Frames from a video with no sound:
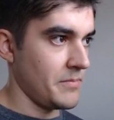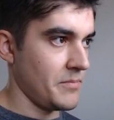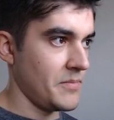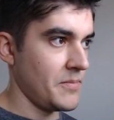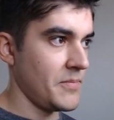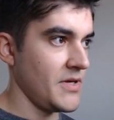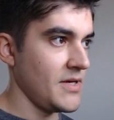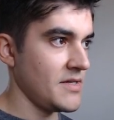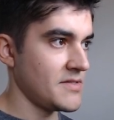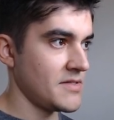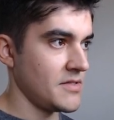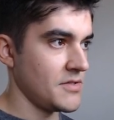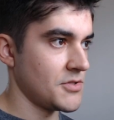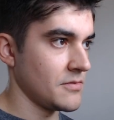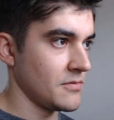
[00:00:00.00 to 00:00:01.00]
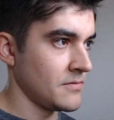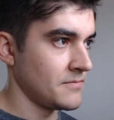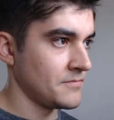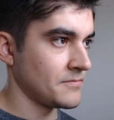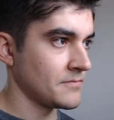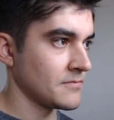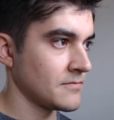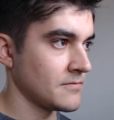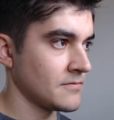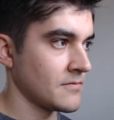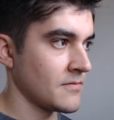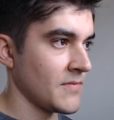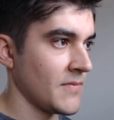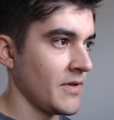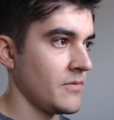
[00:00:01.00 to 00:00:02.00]
P sigil,
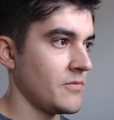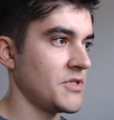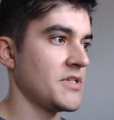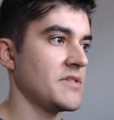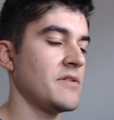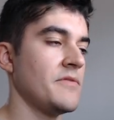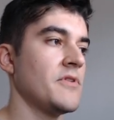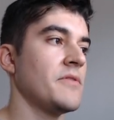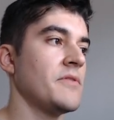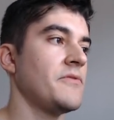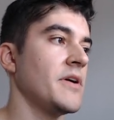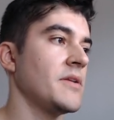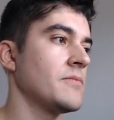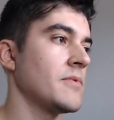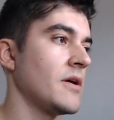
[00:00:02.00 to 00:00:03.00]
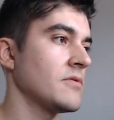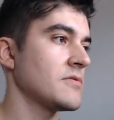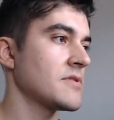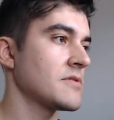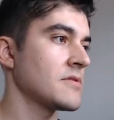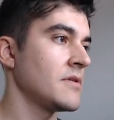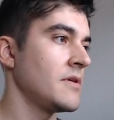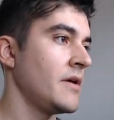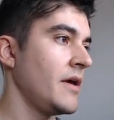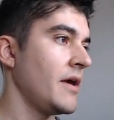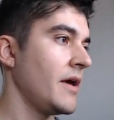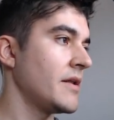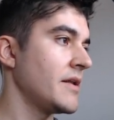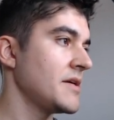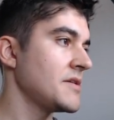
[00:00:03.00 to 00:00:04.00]
which is the verified routes.
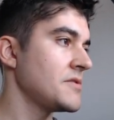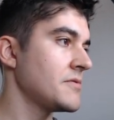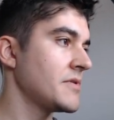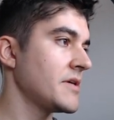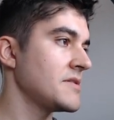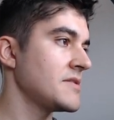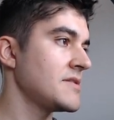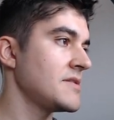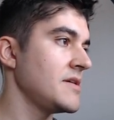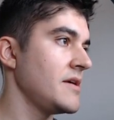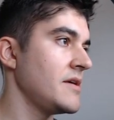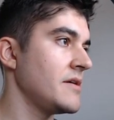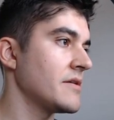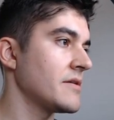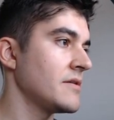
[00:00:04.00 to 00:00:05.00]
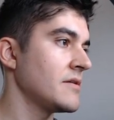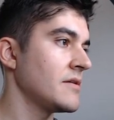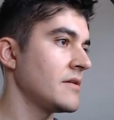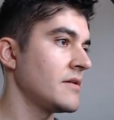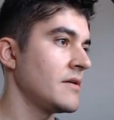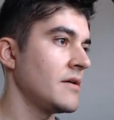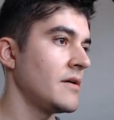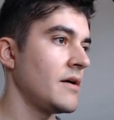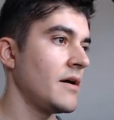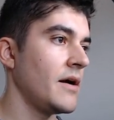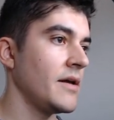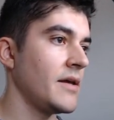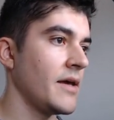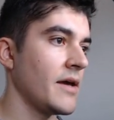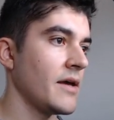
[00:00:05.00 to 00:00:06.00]
And as you can see here, I
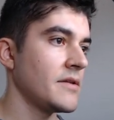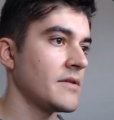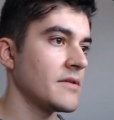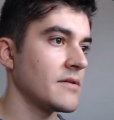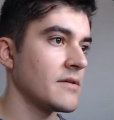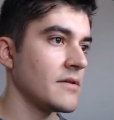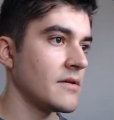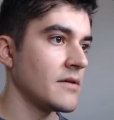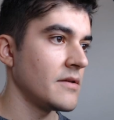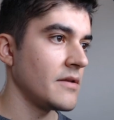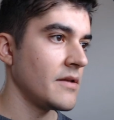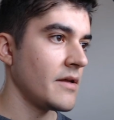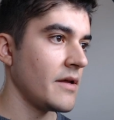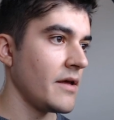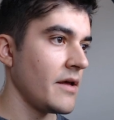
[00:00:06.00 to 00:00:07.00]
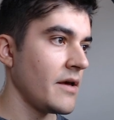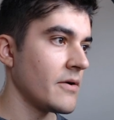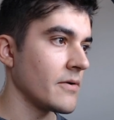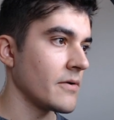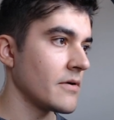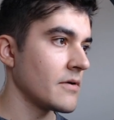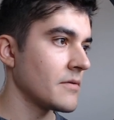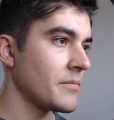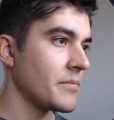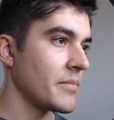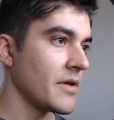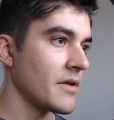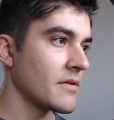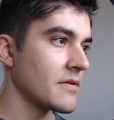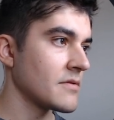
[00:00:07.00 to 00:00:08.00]
get an error.
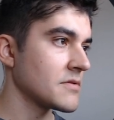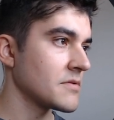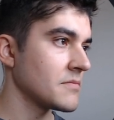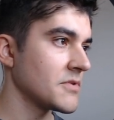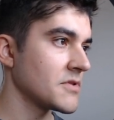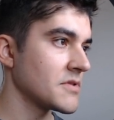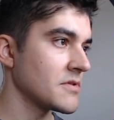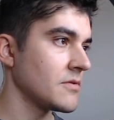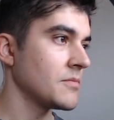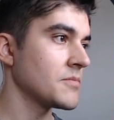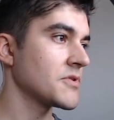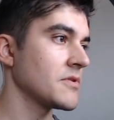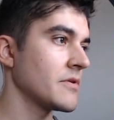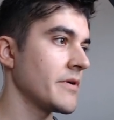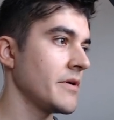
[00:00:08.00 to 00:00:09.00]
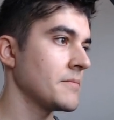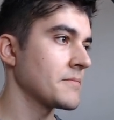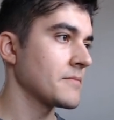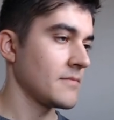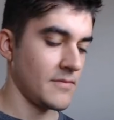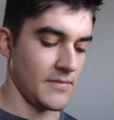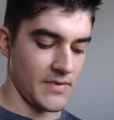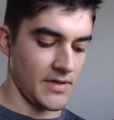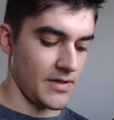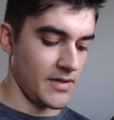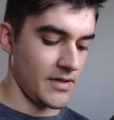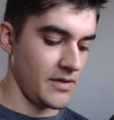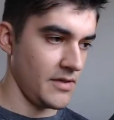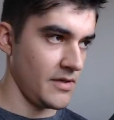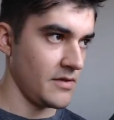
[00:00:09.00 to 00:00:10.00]
Paths must, oops, sorry.
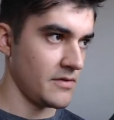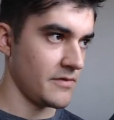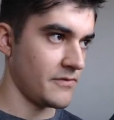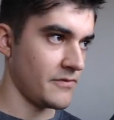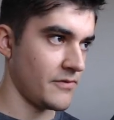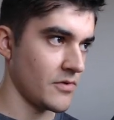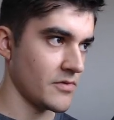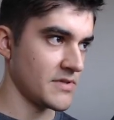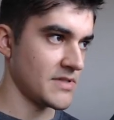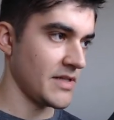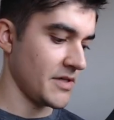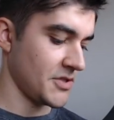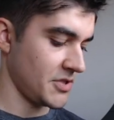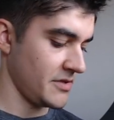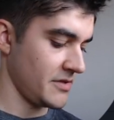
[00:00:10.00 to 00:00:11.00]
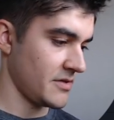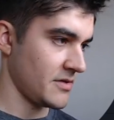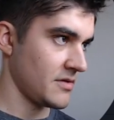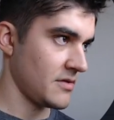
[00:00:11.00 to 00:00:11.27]
I need a / here.